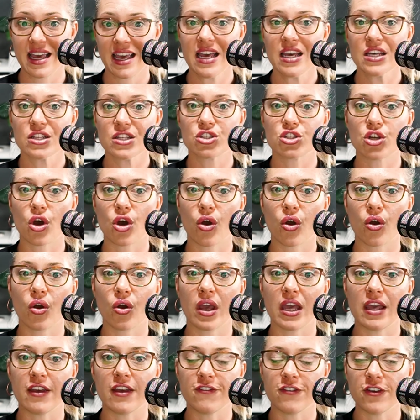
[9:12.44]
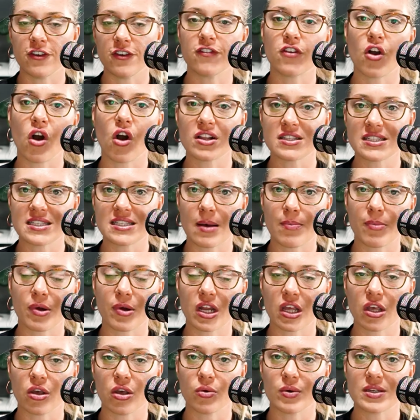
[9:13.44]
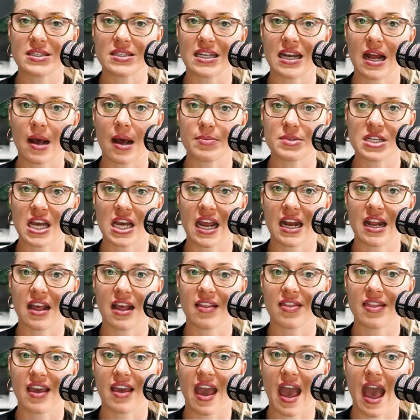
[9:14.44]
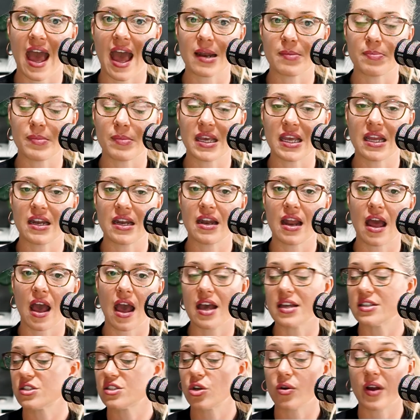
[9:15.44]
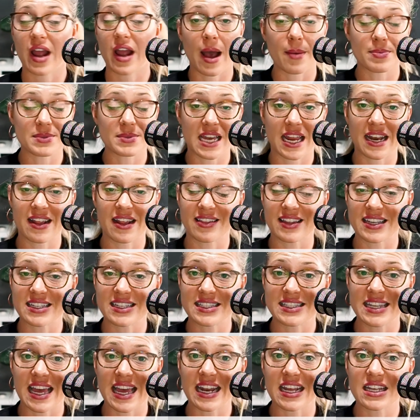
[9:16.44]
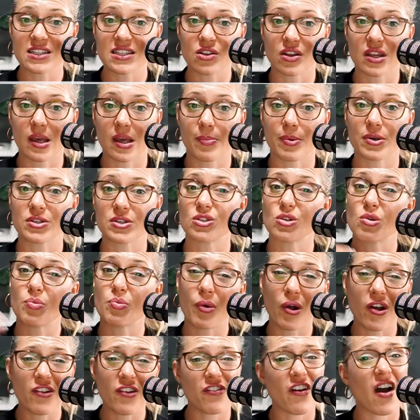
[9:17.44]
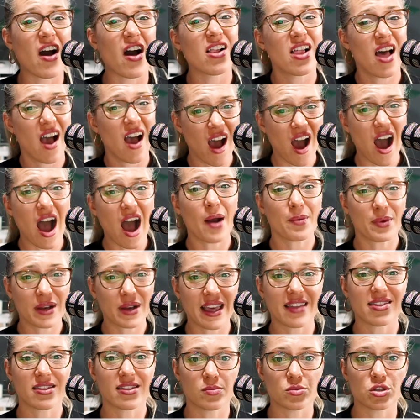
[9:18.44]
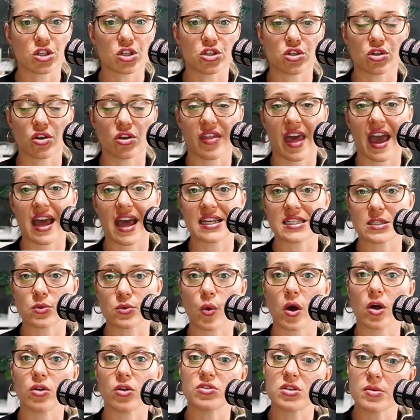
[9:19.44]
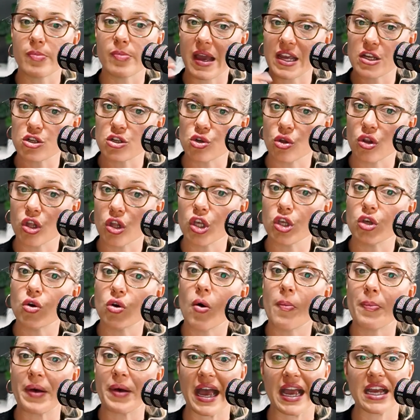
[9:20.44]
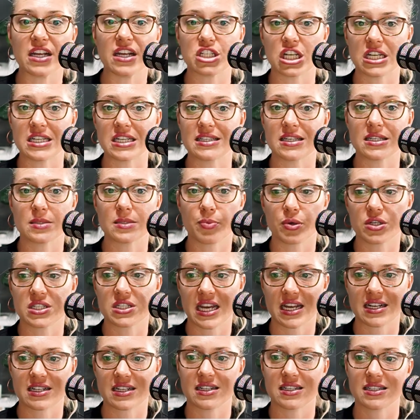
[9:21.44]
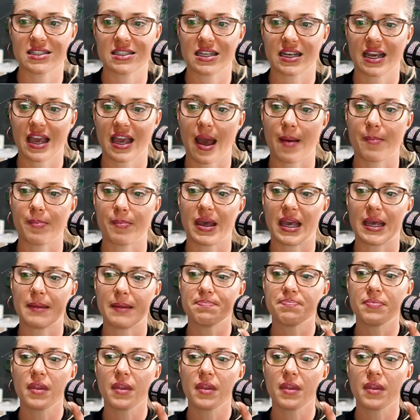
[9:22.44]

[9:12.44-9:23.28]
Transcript: So if you've got somebody who isn't updating their updating their settings on their personal profile, I would get them to do that as well to make sure that your page is as protected as it can be.